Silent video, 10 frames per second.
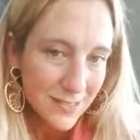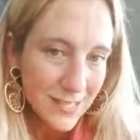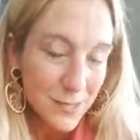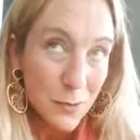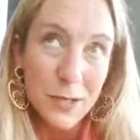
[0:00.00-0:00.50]

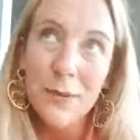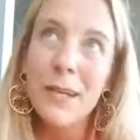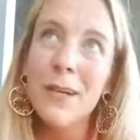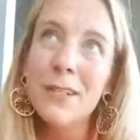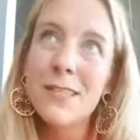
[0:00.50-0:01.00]
is going to be
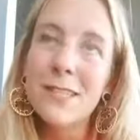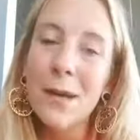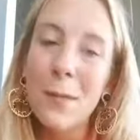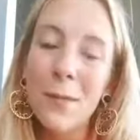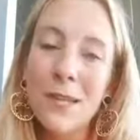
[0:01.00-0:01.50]
here in just a
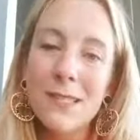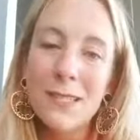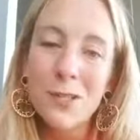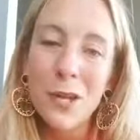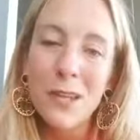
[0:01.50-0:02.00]
couple minutes. I
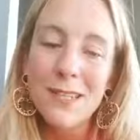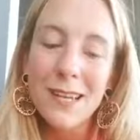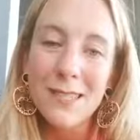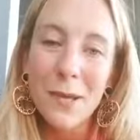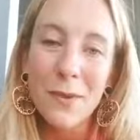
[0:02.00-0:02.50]
just saw a
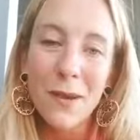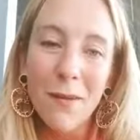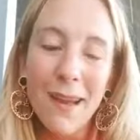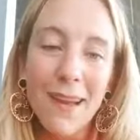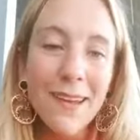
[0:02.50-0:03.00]
text come in on
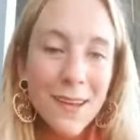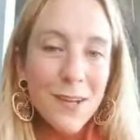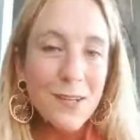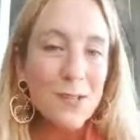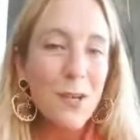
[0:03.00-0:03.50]
that.
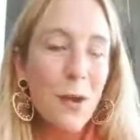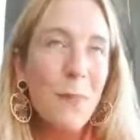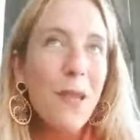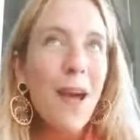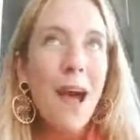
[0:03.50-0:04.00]
So
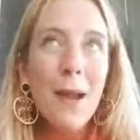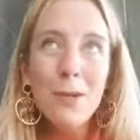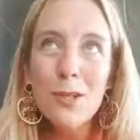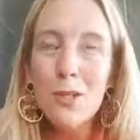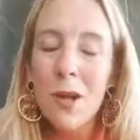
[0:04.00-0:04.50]
I'm
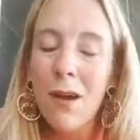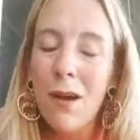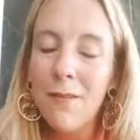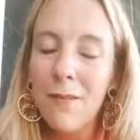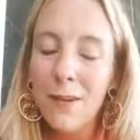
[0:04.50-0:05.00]
going to draw
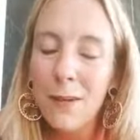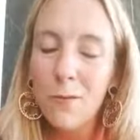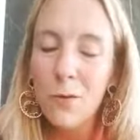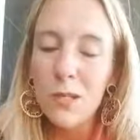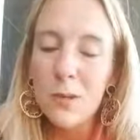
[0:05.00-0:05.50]
off of here, of
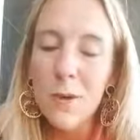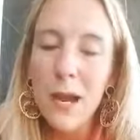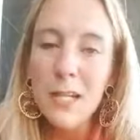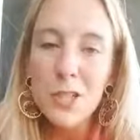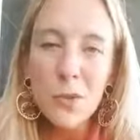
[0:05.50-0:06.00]
course, but
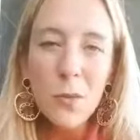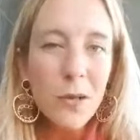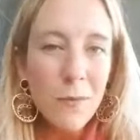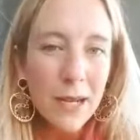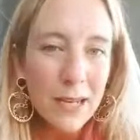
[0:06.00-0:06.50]
I do want
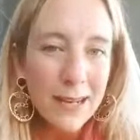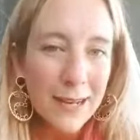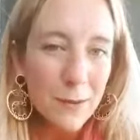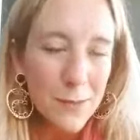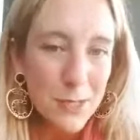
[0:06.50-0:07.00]
to make an
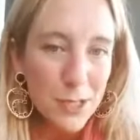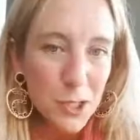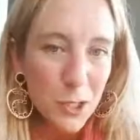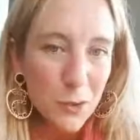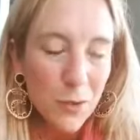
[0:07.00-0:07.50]
announcement
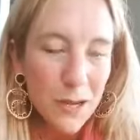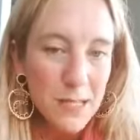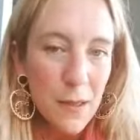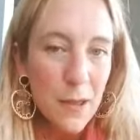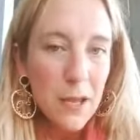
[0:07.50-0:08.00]
to you guys.
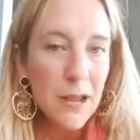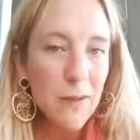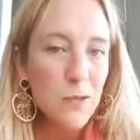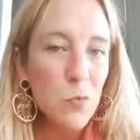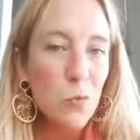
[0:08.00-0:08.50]
I
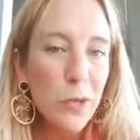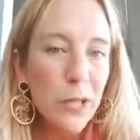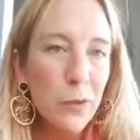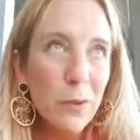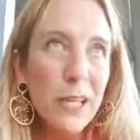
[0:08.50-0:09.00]
have some
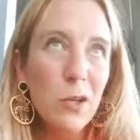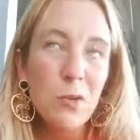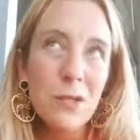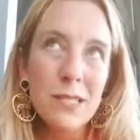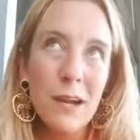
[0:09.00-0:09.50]
really, really
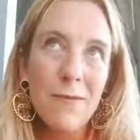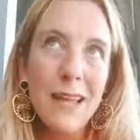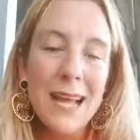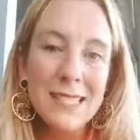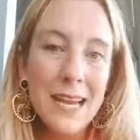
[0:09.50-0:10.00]
cool stuff.
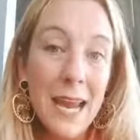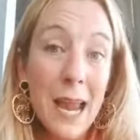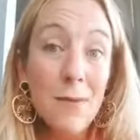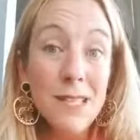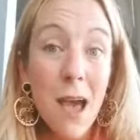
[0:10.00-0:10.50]
Last night
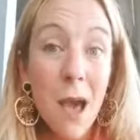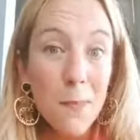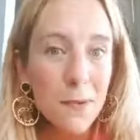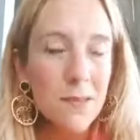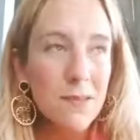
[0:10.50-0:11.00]
I was
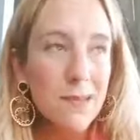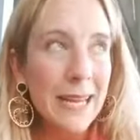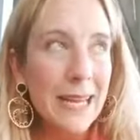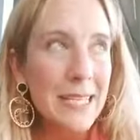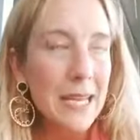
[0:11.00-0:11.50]
up
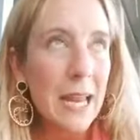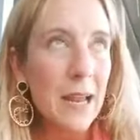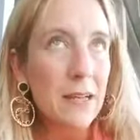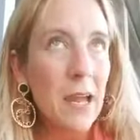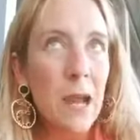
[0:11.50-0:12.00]
late
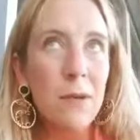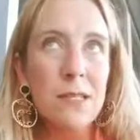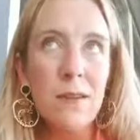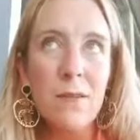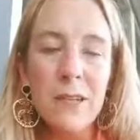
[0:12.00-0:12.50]
and I
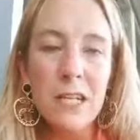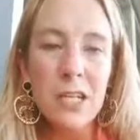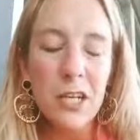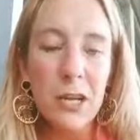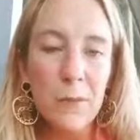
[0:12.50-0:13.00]
was
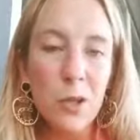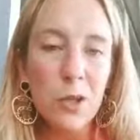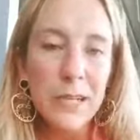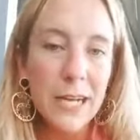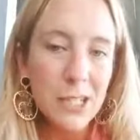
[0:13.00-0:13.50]
finishing up the
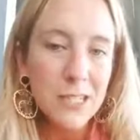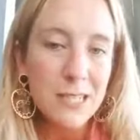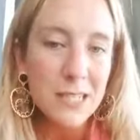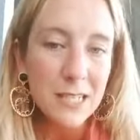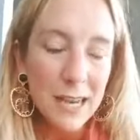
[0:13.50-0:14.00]
creation
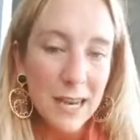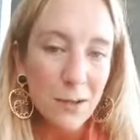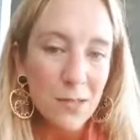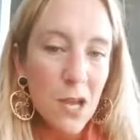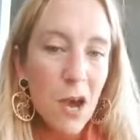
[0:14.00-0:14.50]

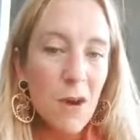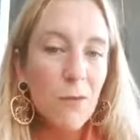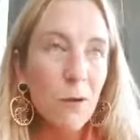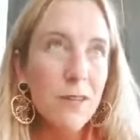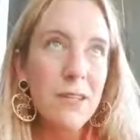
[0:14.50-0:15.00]
details
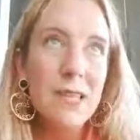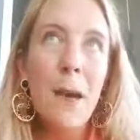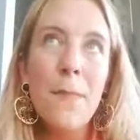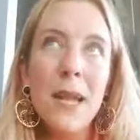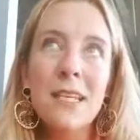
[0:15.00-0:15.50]
for this
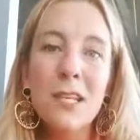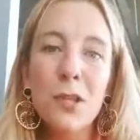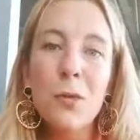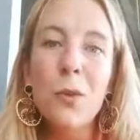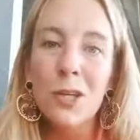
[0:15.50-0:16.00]
amazing
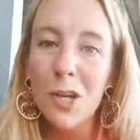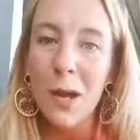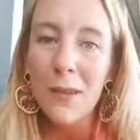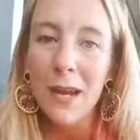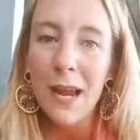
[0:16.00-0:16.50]
new
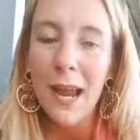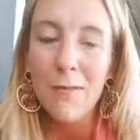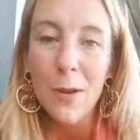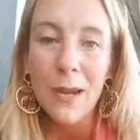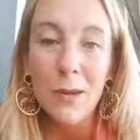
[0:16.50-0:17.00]
workshop that I have
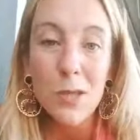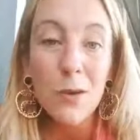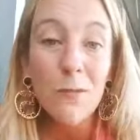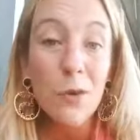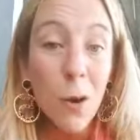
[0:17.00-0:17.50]
coming out. So
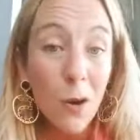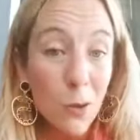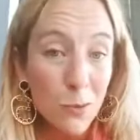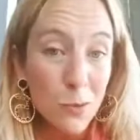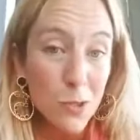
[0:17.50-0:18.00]
if you are
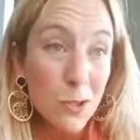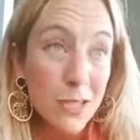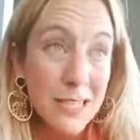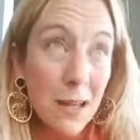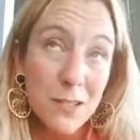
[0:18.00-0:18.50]
local to the
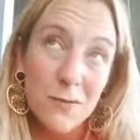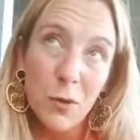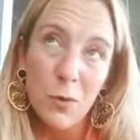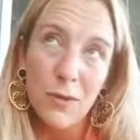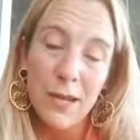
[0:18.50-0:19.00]

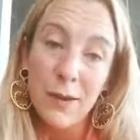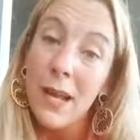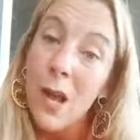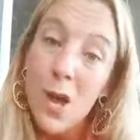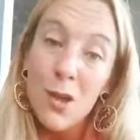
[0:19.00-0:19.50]
Dallas-Fort Worth
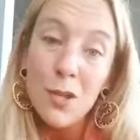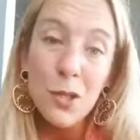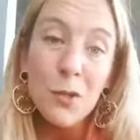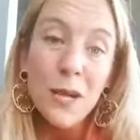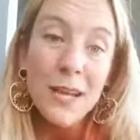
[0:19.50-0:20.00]
area, then
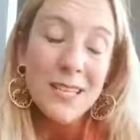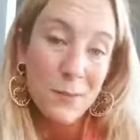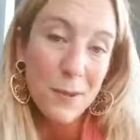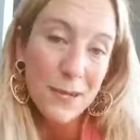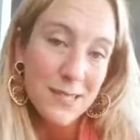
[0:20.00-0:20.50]
you can
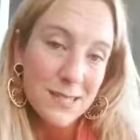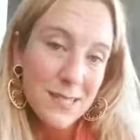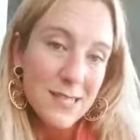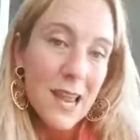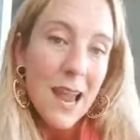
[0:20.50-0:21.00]
experience
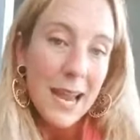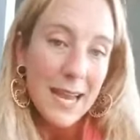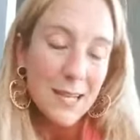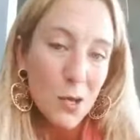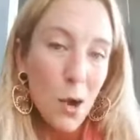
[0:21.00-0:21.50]
this
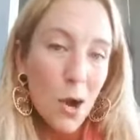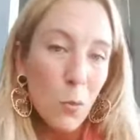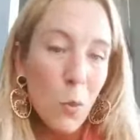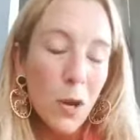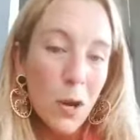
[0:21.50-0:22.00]

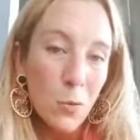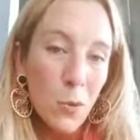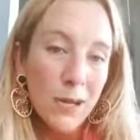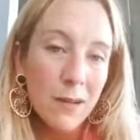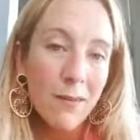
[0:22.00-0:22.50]
hands-on,
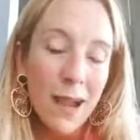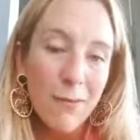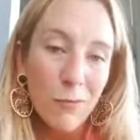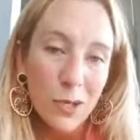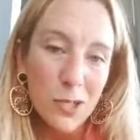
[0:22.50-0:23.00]
one-on-one
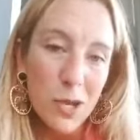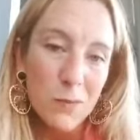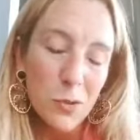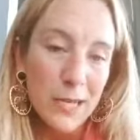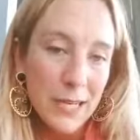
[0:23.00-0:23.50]
live workshop
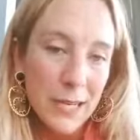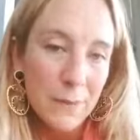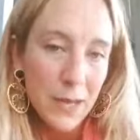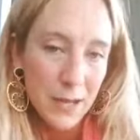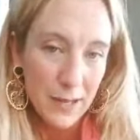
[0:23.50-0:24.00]
training
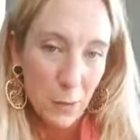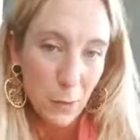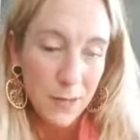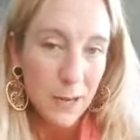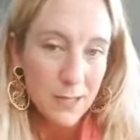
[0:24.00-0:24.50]
that will
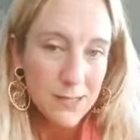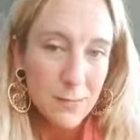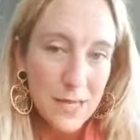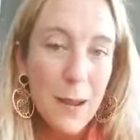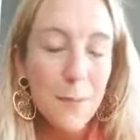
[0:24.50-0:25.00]
be on
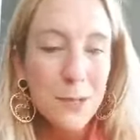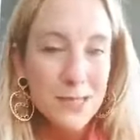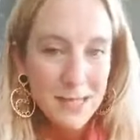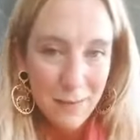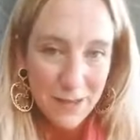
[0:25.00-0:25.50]
September
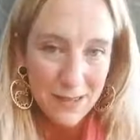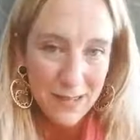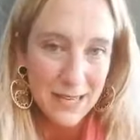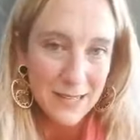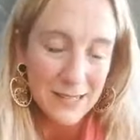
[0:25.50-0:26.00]
7th
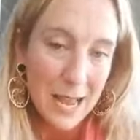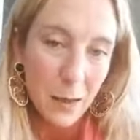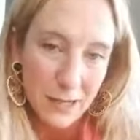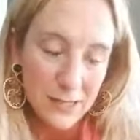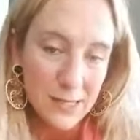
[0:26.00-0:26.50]
in
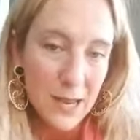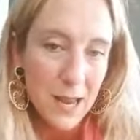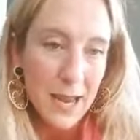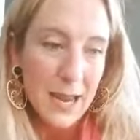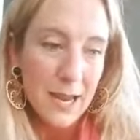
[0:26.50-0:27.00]
Dallas.
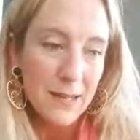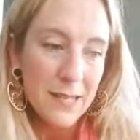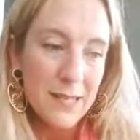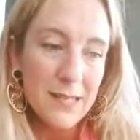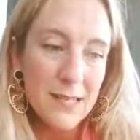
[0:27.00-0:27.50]
And
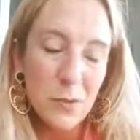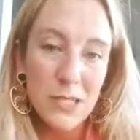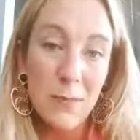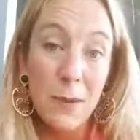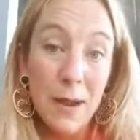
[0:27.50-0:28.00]
this is going
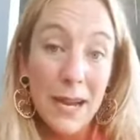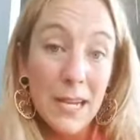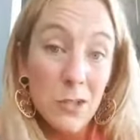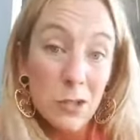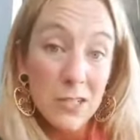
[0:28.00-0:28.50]
to be my
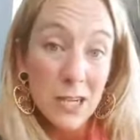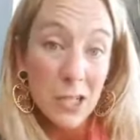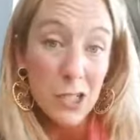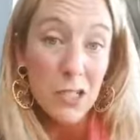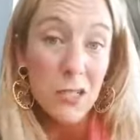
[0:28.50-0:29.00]

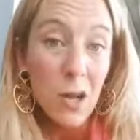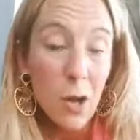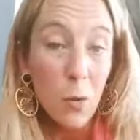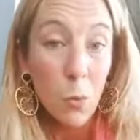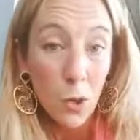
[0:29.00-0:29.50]
introduction
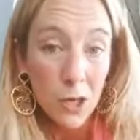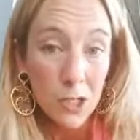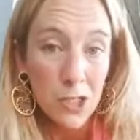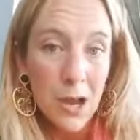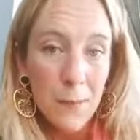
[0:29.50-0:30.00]

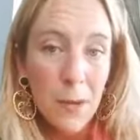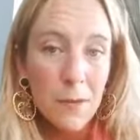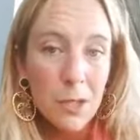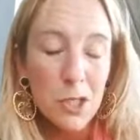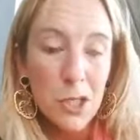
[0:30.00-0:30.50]
workshop
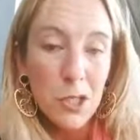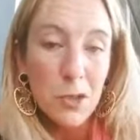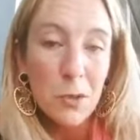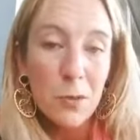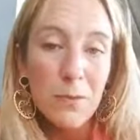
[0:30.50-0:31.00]

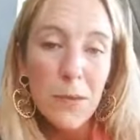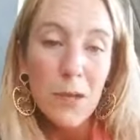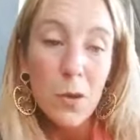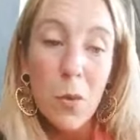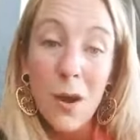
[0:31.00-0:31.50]
to
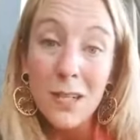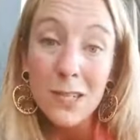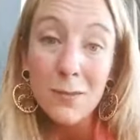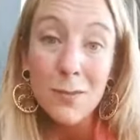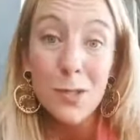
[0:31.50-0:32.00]

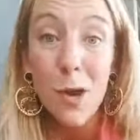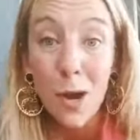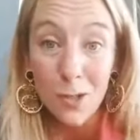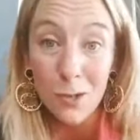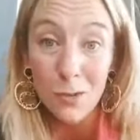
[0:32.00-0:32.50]
quantum
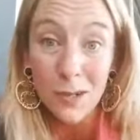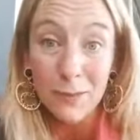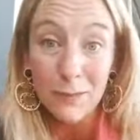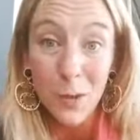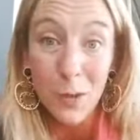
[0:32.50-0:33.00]
tantra.
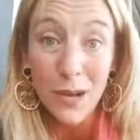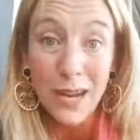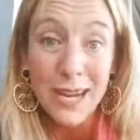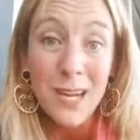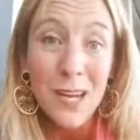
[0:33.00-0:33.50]

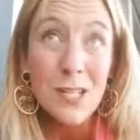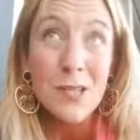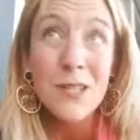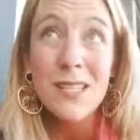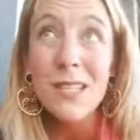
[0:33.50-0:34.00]
Okay,
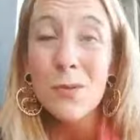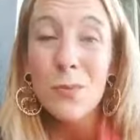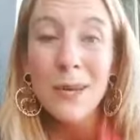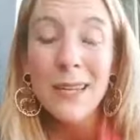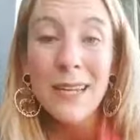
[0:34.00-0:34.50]
so this is
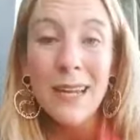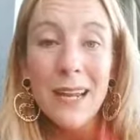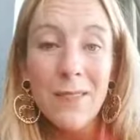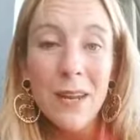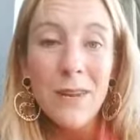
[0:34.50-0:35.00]
really,
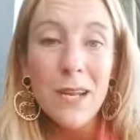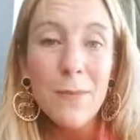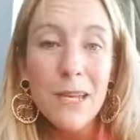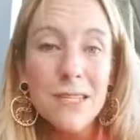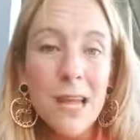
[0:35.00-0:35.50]
if
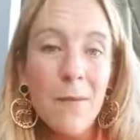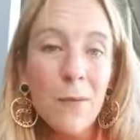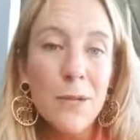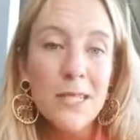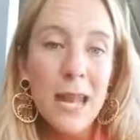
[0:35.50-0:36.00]
anybody's ever
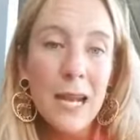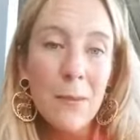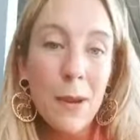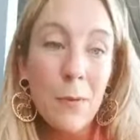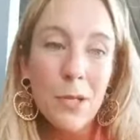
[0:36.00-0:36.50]
been to any
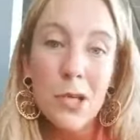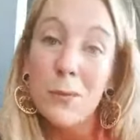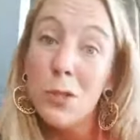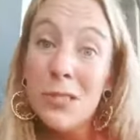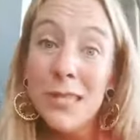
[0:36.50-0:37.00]
of my
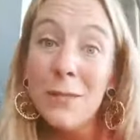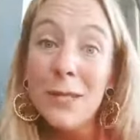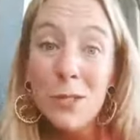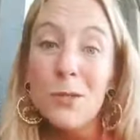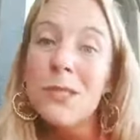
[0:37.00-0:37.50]
workshops, you've seen me
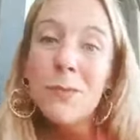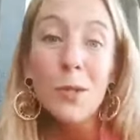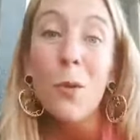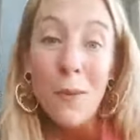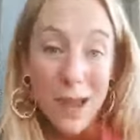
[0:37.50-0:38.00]
do some
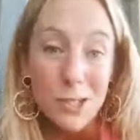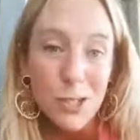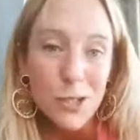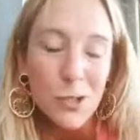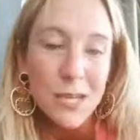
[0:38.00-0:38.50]
little
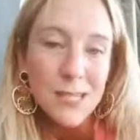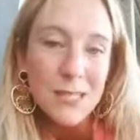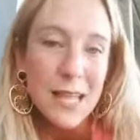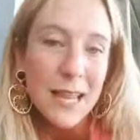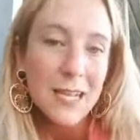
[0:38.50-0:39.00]
magic tricks,
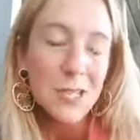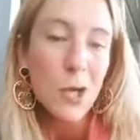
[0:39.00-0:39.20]
as I like to